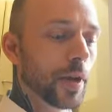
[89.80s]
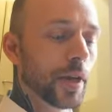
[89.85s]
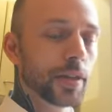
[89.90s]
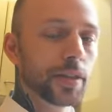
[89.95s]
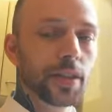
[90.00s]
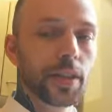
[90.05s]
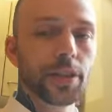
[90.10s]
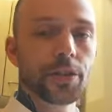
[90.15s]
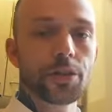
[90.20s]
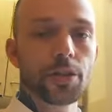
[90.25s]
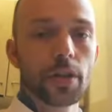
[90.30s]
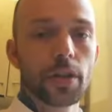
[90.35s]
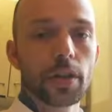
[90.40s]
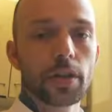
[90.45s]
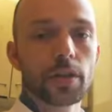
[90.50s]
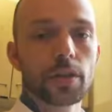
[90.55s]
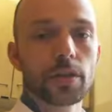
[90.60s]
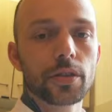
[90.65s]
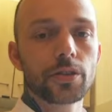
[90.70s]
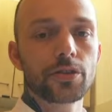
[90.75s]

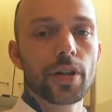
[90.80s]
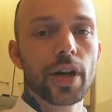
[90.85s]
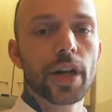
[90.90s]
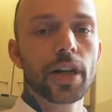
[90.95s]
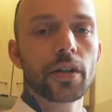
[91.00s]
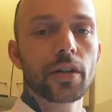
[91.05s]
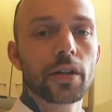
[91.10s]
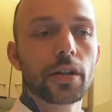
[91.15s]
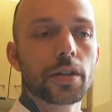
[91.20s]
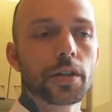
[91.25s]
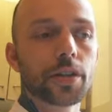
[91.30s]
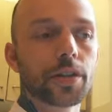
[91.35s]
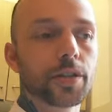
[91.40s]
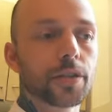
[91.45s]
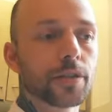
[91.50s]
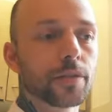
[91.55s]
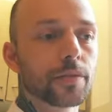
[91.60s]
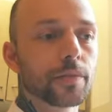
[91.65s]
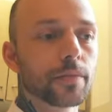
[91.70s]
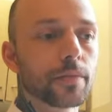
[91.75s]
teachers,
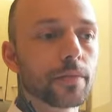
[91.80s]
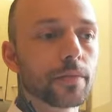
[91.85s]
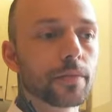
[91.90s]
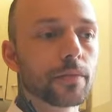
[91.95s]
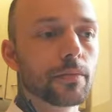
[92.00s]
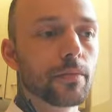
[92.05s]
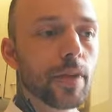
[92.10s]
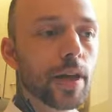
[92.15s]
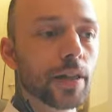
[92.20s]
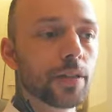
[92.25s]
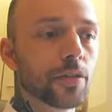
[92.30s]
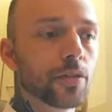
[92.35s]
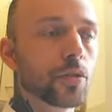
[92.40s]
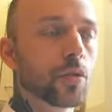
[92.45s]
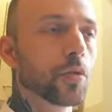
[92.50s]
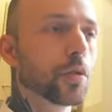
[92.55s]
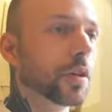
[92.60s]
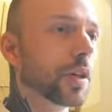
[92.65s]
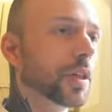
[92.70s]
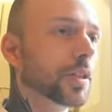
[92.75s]
trainers,
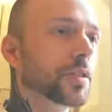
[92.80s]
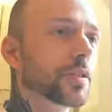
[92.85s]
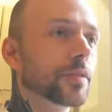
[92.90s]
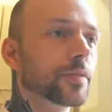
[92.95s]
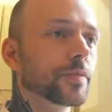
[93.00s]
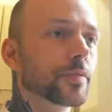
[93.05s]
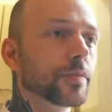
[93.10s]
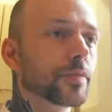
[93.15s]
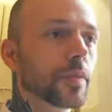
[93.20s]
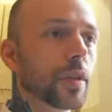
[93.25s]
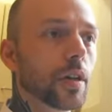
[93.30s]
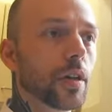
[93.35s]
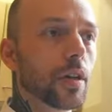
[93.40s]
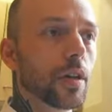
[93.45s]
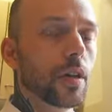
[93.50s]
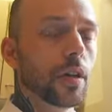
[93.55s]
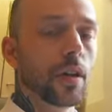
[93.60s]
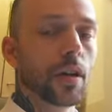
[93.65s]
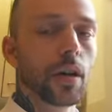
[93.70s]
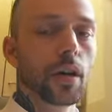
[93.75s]
mentors,
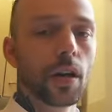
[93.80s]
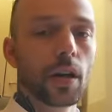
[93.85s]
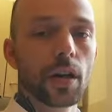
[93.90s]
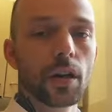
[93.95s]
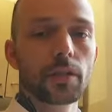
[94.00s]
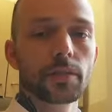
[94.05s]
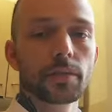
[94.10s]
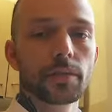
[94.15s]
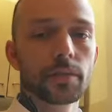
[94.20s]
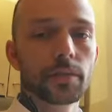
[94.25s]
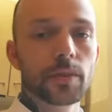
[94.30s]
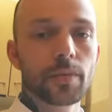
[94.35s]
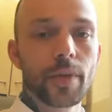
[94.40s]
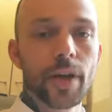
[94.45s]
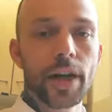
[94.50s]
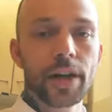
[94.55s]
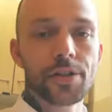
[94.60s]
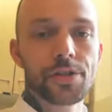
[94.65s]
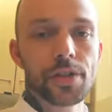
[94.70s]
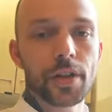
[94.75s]
the
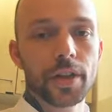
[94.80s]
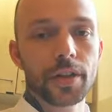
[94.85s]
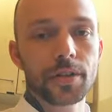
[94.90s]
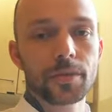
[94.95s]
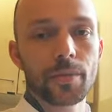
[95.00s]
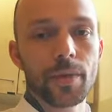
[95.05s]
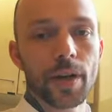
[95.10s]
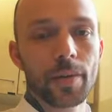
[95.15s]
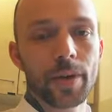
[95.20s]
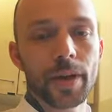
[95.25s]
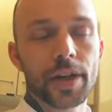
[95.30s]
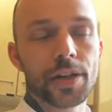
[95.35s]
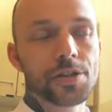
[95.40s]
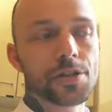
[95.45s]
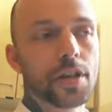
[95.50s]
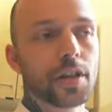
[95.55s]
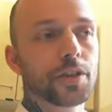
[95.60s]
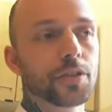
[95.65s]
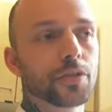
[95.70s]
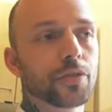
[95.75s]
managers, my
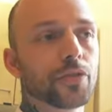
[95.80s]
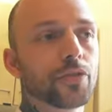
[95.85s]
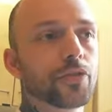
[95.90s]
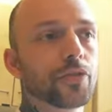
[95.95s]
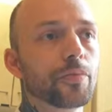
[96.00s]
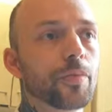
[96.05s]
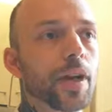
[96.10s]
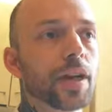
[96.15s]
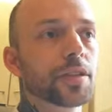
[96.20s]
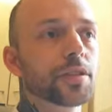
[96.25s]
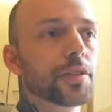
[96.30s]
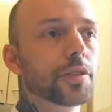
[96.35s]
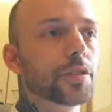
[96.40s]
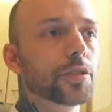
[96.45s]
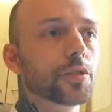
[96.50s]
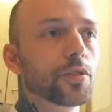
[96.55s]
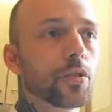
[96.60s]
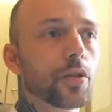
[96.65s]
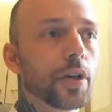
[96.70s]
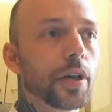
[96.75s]
managers of Baxter
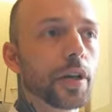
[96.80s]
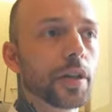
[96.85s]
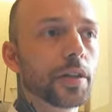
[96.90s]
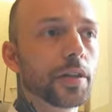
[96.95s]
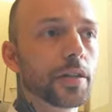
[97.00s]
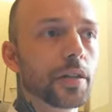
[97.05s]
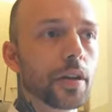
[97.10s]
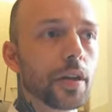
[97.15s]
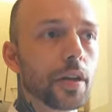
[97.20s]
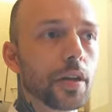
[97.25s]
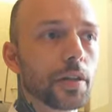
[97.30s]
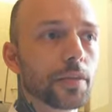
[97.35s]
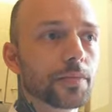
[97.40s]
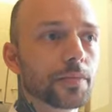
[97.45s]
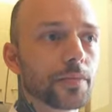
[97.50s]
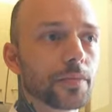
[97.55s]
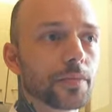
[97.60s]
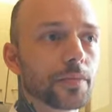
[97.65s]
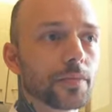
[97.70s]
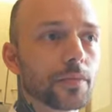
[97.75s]
Storey. I
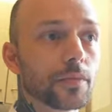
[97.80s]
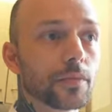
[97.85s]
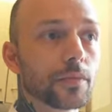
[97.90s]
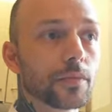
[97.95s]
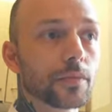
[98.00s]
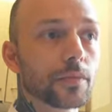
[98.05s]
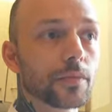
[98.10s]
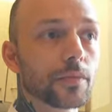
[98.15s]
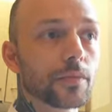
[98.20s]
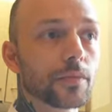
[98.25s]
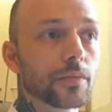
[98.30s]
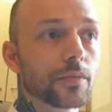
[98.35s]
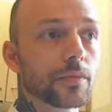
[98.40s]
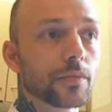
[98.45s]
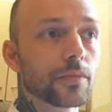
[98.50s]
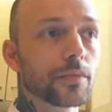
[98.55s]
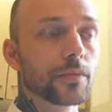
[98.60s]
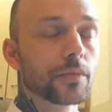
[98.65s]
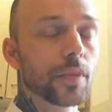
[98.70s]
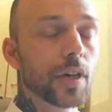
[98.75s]

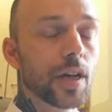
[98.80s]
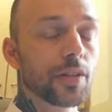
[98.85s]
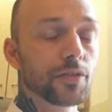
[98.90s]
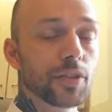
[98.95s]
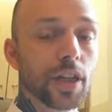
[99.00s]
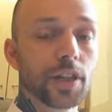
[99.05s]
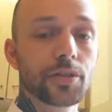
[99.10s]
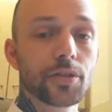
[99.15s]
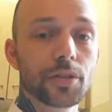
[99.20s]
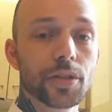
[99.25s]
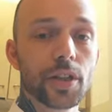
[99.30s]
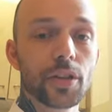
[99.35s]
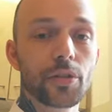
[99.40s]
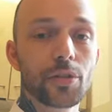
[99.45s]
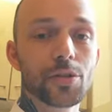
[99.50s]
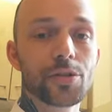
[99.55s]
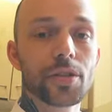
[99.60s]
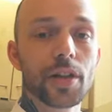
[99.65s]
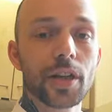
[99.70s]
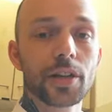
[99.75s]
would like to say
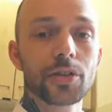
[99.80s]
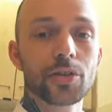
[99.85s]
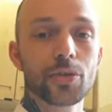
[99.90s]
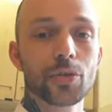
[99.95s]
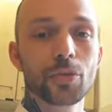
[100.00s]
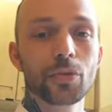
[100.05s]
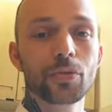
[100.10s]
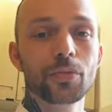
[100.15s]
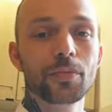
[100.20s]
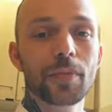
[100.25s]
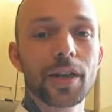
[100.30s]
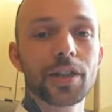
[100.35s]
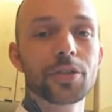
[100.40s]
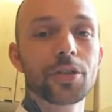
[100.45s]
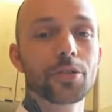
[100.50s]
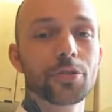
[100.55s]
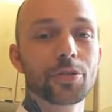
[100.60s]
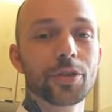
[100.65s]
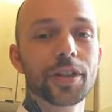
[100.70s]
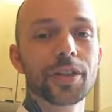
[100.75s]
huge thanks to
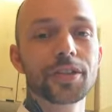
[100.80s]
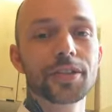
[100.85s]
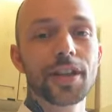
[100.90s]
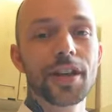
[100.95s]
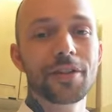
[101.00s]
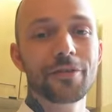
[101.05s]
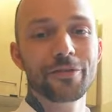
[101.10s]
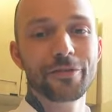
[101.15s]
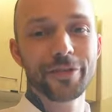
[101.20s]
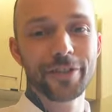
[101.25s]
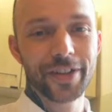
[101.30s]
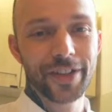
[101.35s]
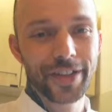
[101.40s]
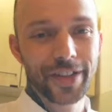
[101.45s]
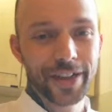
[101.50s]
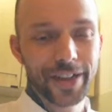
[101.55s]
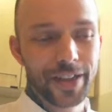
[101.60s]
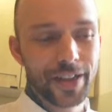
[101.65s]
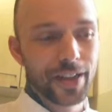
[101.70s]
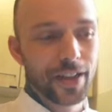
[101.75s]
Baxter Storey itself,
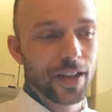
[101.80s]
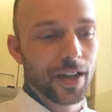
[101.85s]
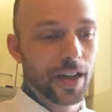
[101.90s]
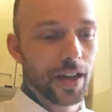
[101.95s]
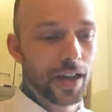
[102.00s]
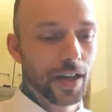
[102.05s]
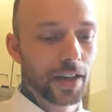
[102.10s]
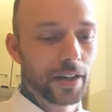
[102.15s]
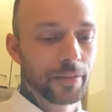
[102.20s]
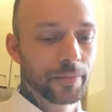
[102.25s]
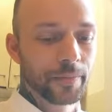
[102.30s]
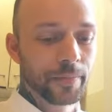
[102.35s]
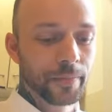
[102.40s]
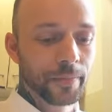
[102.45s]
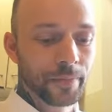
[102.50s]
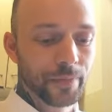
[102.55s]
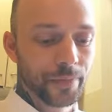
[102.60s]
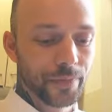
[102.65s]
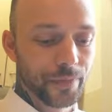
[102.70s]
to